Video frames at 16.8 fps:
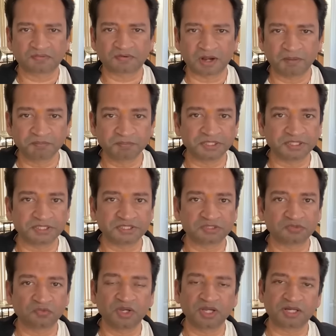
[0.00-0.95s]
of
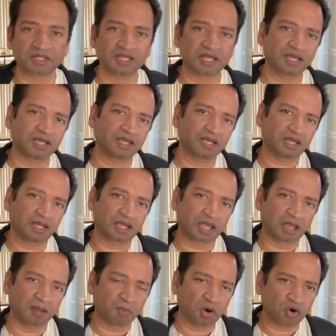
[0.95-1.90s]
companies where the
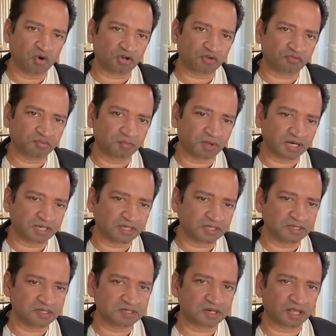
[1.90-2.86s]
amount of
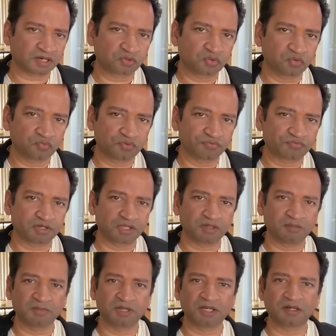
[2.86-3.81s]
money is like
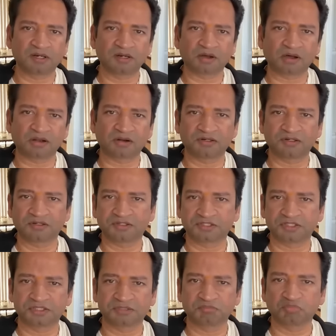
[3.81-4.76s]
$250 million,
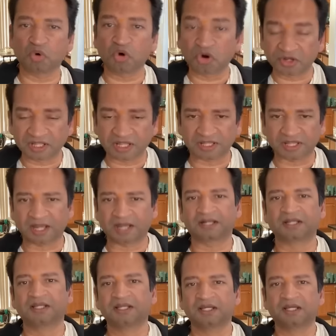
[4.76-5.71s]
more than
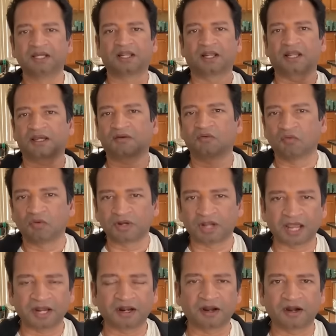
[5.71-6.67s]
that, like
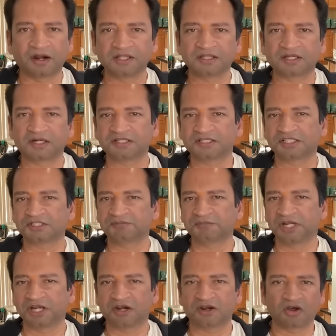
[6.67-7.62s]
$936
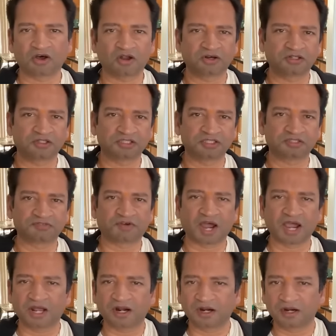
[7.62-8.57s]
million,
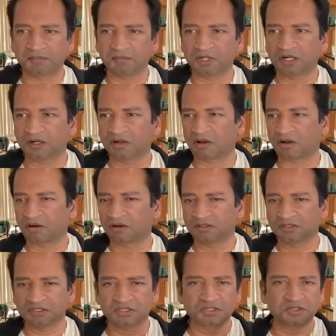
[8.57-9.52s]
$500 million,
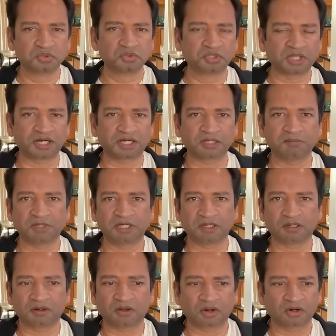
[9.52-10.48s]
$230
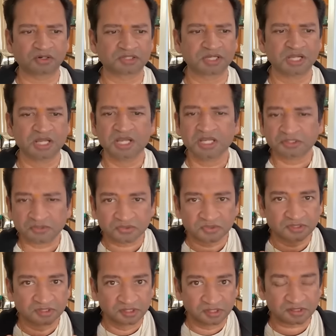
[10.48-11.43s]
million. So
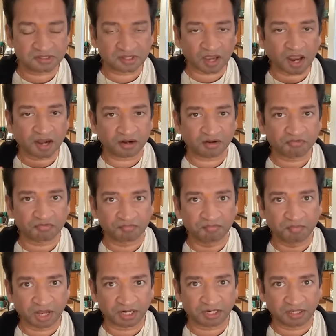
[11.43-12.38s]
this kind of
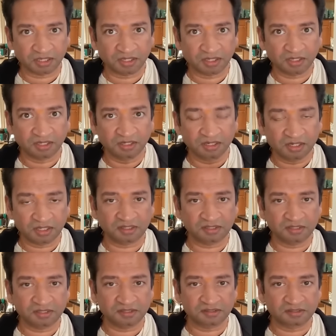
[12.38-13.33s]
money
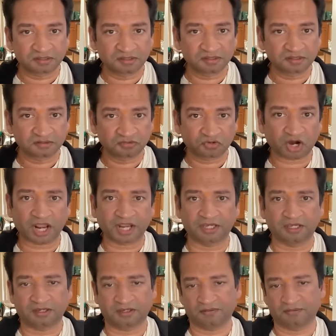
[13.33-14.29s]
needs
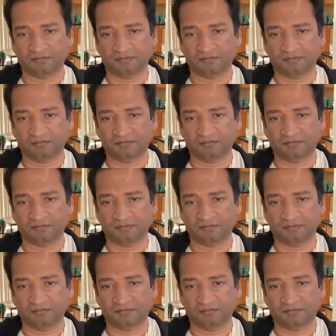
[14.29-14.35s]
tracking.